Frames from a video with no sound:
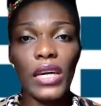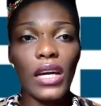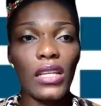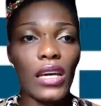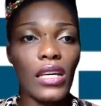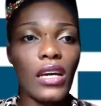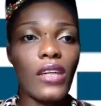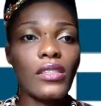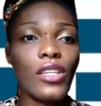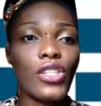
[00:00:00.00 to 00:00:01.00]
and the
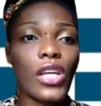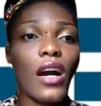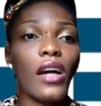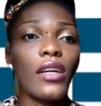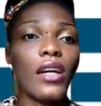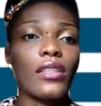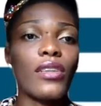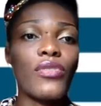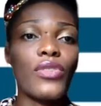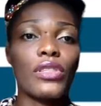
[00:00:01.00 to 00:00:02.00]
encounters she had at
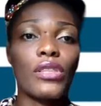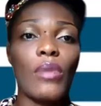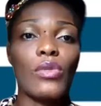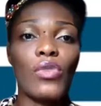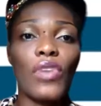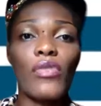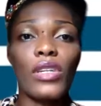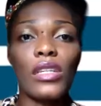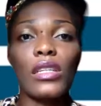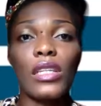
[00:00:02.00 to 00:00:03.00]
different times with
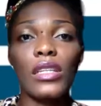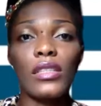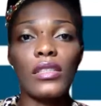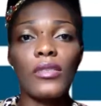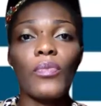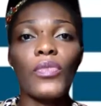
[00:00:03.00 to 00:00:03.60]
African leaders,